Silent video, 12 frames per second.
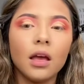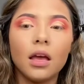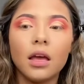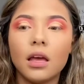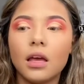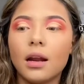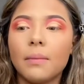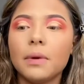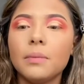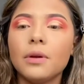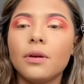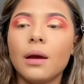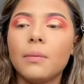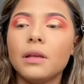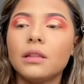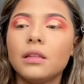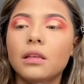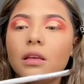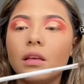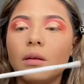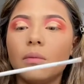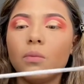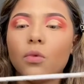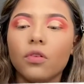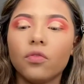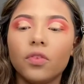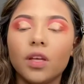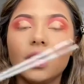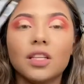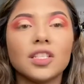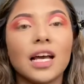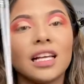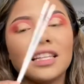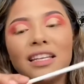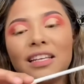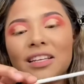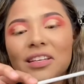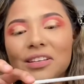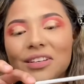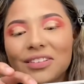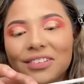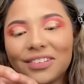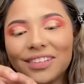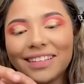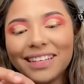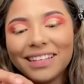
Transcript: And I'm going to be grabbing the Morphe Jaclyn Hill